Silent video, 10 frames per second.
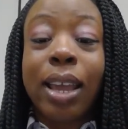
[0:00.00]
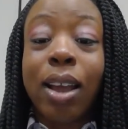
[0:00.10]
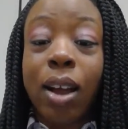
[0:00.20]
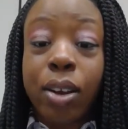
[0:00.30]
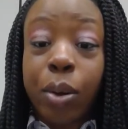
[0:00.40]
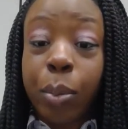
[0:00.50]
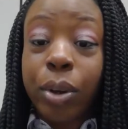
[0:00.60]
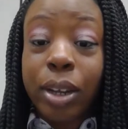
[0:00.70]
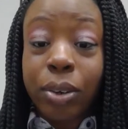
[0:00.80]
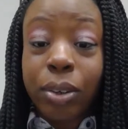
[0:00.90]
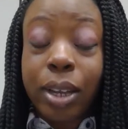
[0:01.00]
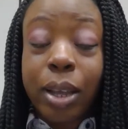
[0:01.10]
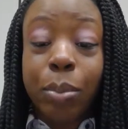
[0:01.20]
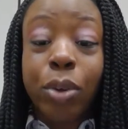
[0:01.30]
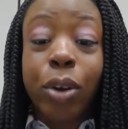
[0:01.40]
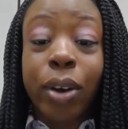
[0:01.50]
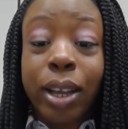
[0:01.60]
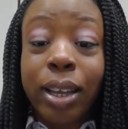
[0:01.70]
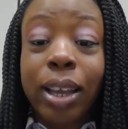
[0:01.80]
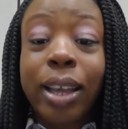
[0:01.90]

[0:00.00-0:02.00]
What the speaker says: condom or dental dam during